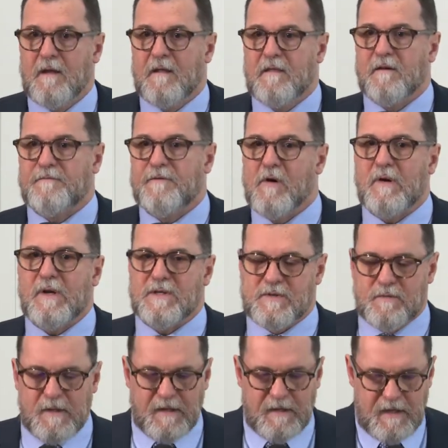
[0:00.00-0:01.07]
The focus
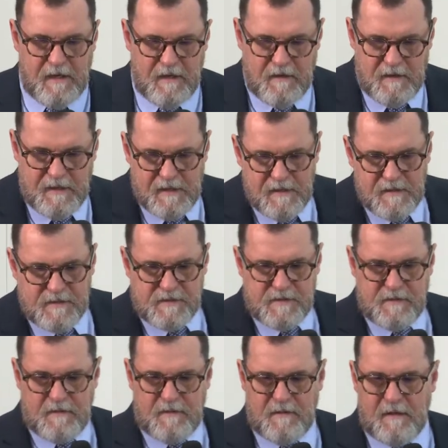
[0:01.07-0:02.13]
really here is
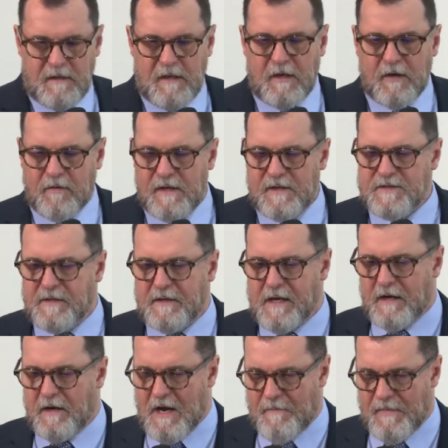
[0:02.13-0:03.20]
increasing
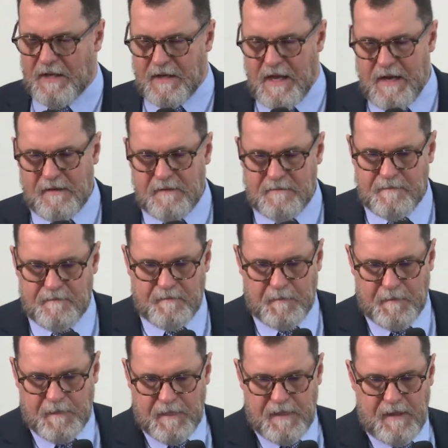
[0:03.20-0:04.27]
economic gain
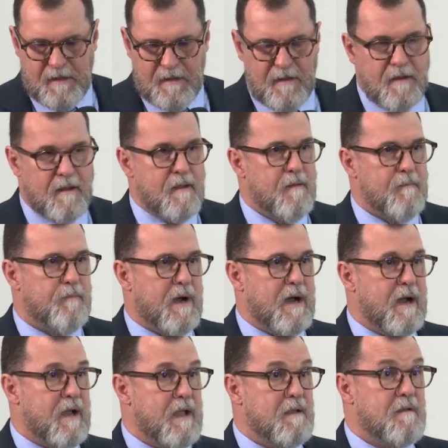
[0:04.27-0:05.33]

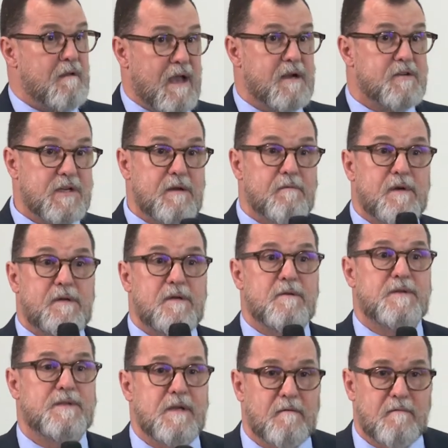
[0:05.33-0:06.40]
by actually
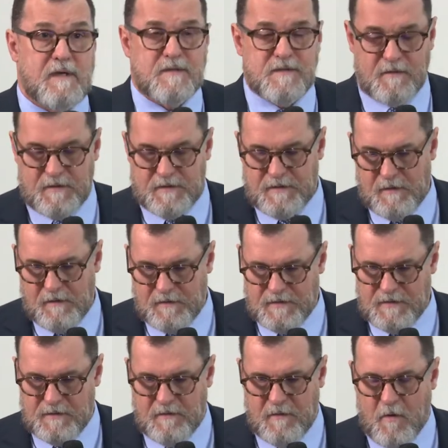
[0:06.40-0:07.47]
reducing resource
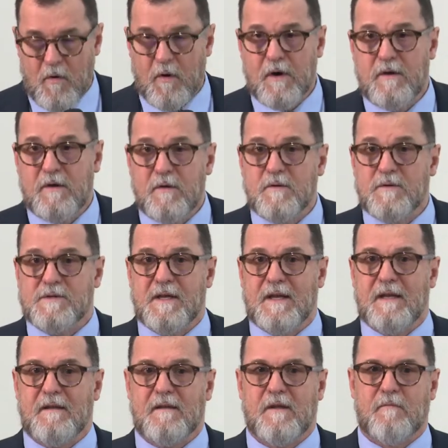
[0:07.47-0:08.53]
use or
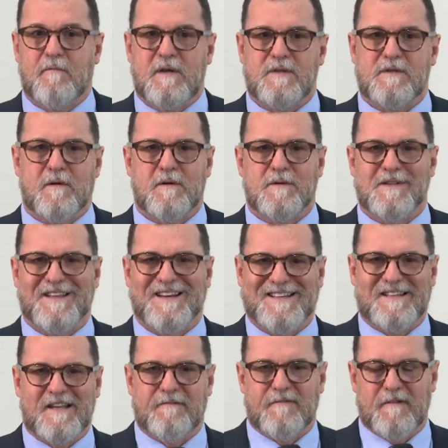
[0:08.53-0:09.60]
using the resource in a
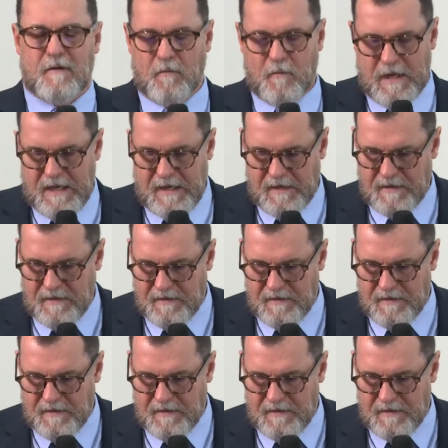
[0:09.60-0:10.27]
different way.